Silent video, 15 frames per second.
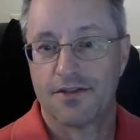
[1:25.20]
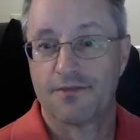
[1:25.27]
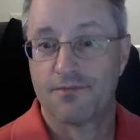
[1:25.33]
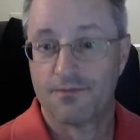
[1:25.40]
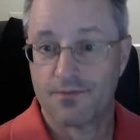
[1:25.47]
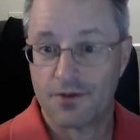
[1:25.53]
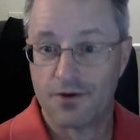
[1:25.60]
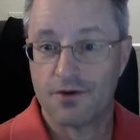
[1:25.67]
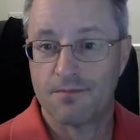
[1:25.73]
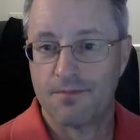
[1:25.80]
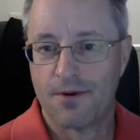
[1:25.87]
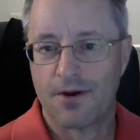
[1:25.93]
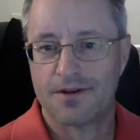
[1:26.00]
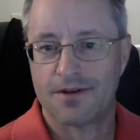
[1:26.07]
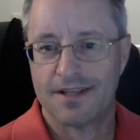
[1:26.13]
the third
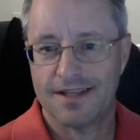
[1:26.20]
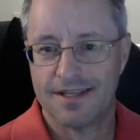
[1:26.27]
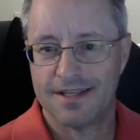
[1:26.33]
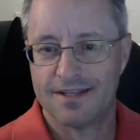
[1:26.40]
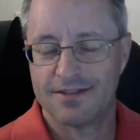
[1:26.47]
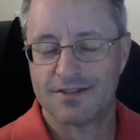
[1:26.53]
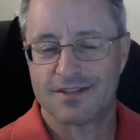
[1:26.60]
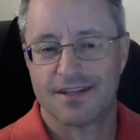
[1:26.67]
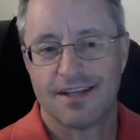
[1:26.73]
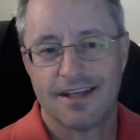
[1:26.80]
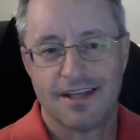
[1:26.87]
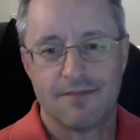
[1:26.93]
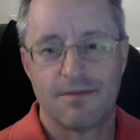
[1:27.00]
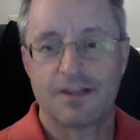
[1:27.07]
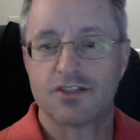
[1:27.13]
part is
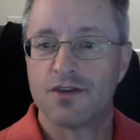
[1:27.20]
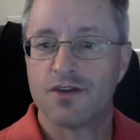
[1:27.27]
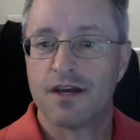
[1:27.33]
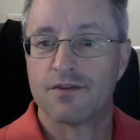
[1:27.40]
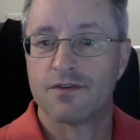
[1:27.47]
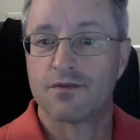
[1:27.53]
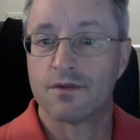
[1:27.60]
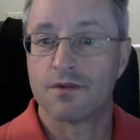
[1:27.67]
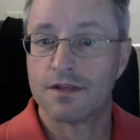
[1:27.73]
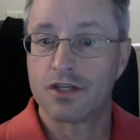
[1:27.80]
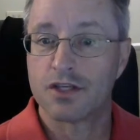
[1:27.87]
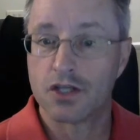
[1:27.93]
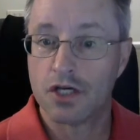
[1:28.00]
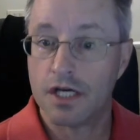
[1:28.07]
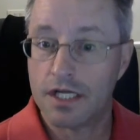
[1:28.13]
make sure you have a really
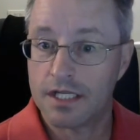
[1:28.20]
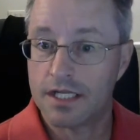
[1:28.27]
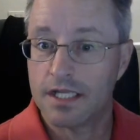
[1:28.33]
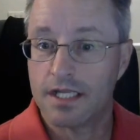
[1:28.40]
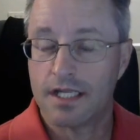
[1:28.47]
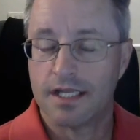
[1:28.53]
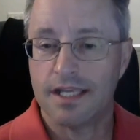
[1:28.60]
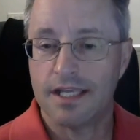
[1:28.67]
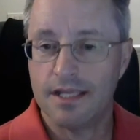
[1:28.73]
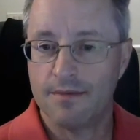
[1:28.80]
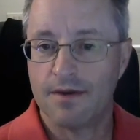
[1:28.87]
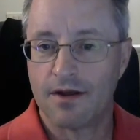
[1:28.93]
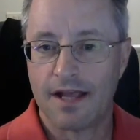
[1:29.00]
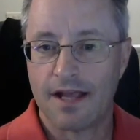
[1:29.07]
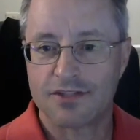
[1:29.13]
good
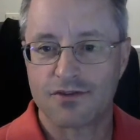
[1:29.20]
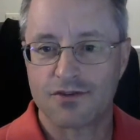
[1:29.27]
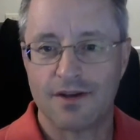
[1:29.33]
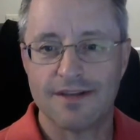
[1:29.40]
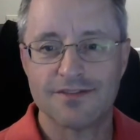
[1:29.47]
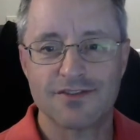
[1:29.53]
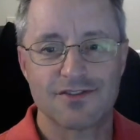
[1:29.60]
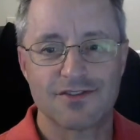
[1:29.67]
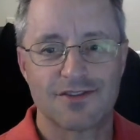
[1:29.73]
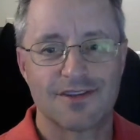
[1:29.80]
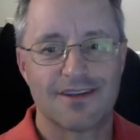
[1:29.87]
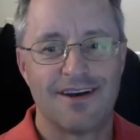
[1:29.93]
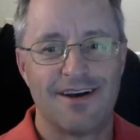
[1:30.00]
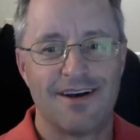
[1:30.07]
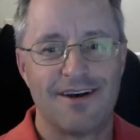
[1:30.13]
email address.
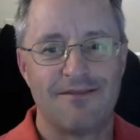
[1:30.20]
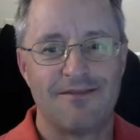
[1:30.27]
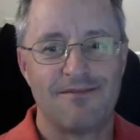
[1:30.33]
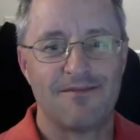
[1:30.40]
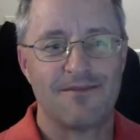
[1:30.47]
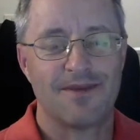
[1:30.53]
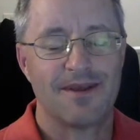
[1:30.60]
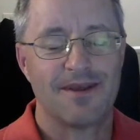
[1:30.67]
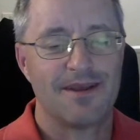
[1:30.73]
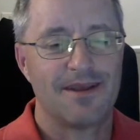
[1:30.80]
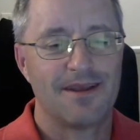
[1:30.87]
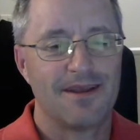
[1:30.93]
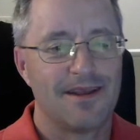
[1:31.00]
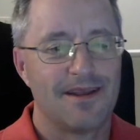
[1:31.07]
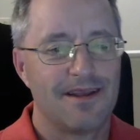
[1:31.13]
Um,
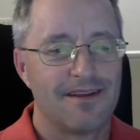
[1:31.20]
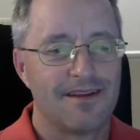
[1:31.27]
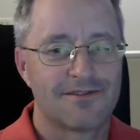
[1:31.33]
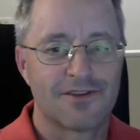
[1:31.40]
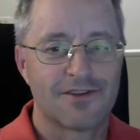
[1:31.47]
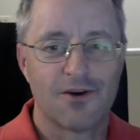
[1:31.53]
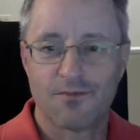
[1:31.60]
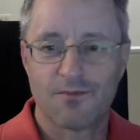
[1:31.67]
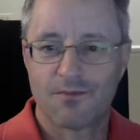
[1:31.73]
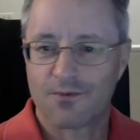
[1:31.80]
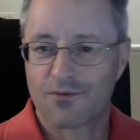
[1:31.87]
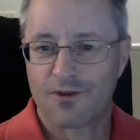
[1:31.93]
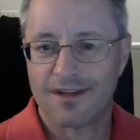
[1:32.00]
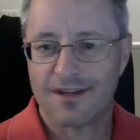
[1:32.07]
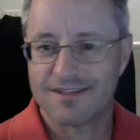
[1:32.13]
don't
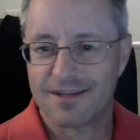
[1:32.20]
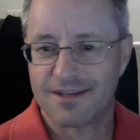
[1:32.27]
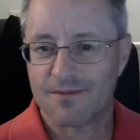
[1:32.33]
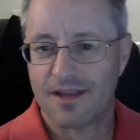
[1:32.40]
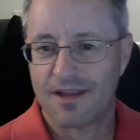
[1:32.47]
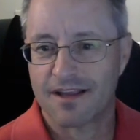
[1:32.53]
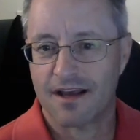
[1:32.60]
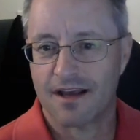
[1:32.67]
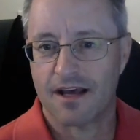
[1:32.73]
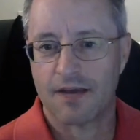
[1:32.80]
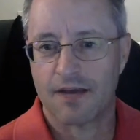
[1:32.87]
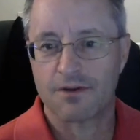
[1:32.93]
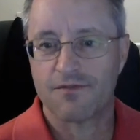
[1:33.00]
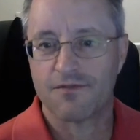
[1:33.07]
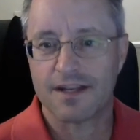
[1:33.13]
great something like
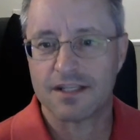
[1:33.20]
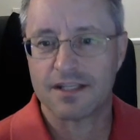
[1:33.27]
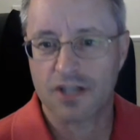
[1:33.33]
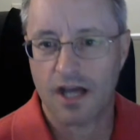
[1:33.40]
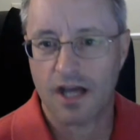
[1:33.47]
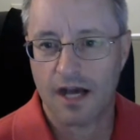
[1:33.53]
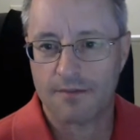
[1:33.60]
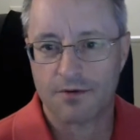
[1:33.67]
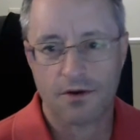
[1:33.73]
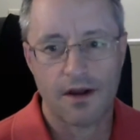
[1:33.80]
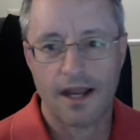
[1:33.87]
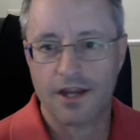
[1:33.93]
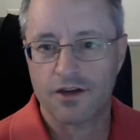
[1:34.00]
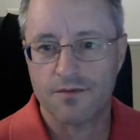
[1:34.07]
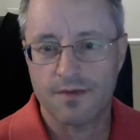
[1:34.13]
I want to find a job or
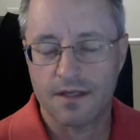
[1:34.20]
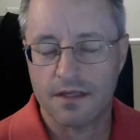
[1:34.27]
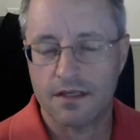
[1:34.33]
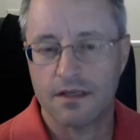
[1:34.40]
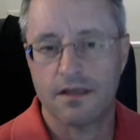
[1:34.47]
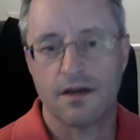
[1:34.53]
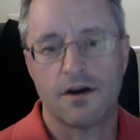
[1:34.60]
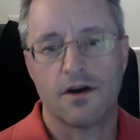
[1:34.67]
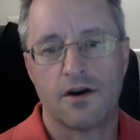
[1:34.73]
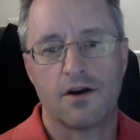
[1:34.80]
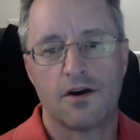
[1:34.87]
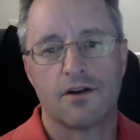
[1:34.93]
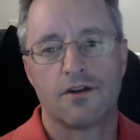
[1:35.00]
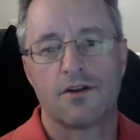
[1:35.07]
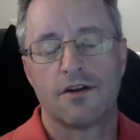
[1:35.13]
hire me
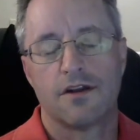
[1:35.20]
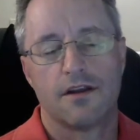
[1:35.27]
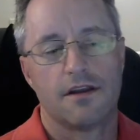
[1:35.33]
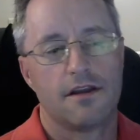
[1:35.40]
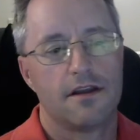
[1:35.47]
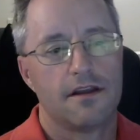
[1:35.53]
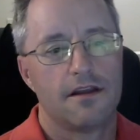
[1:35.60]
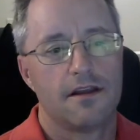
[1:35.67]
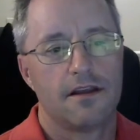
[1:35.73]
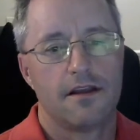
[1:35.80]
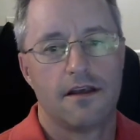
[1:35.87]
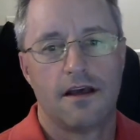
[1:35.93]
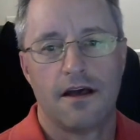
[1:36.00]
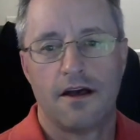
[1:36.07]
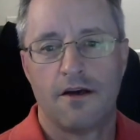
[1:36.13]
or
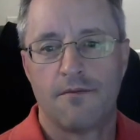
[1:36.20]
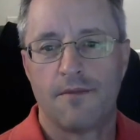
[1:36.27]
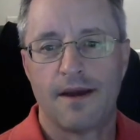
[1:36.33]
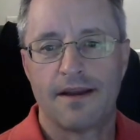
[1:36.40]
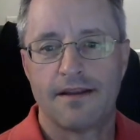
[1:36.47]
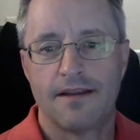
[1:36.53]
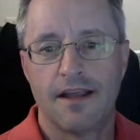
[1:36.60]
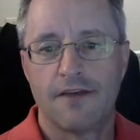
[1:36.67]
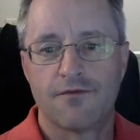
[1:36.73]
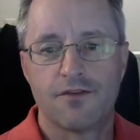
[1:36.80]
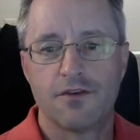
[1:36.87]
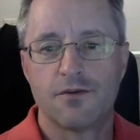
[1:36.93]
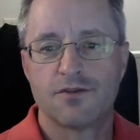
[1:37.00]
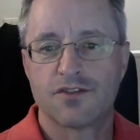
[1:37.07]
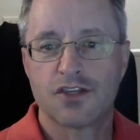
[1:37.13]
uh, my
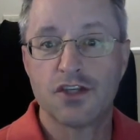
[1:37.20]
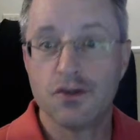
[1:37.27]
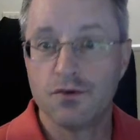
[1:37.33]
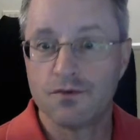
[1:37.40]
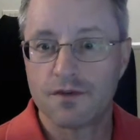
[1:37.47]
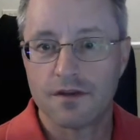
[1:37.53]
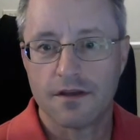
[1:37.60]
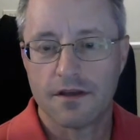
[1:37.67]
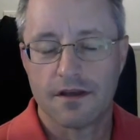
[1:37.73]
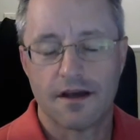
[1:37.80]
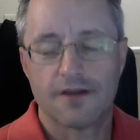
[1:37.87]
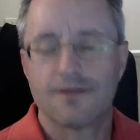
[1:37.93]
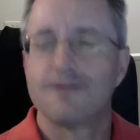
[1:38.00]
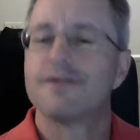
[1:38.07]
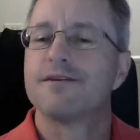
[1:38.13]
nephew is cute.
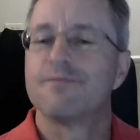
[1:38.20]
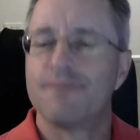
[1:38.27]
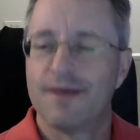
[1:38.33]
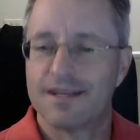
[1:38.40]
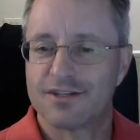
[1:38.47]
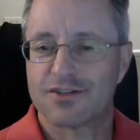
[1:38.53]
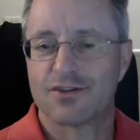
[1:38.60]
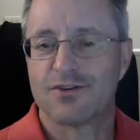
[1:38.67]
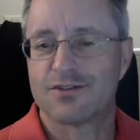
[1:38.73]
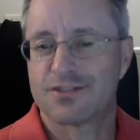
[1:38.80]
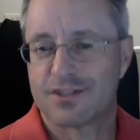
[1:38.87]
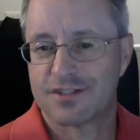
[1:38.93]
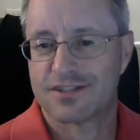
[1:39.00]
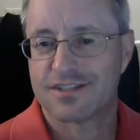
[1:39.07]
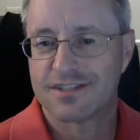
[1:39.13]
Make sure
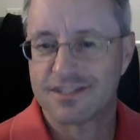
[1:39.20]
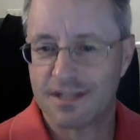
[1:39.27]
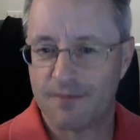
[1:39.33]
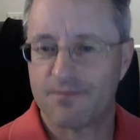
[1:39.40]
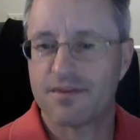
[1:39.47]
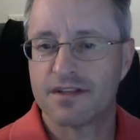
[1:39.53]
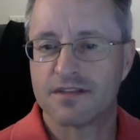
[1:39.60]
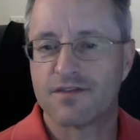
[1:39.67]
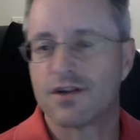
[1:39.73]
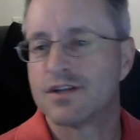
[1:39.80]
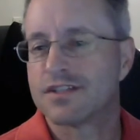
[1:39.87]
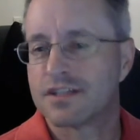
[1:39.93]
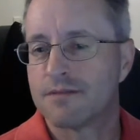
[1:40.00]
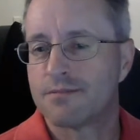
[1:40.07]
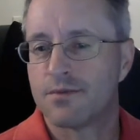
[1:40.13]
it's just something that's very
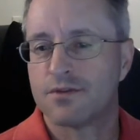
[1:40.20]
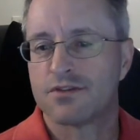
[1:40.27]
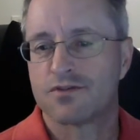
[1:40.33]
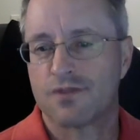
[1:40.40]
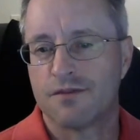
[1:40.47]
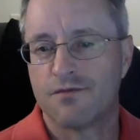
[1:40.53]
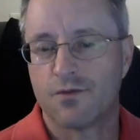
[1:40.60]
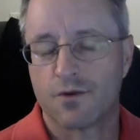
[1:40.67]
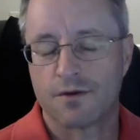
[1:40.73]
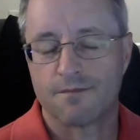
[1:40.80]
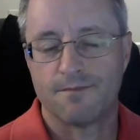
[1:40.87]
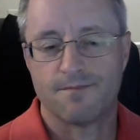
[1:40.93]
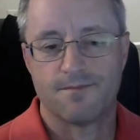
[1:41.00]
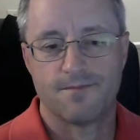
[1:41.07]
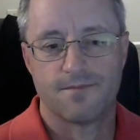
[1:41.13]
simple and straightforward.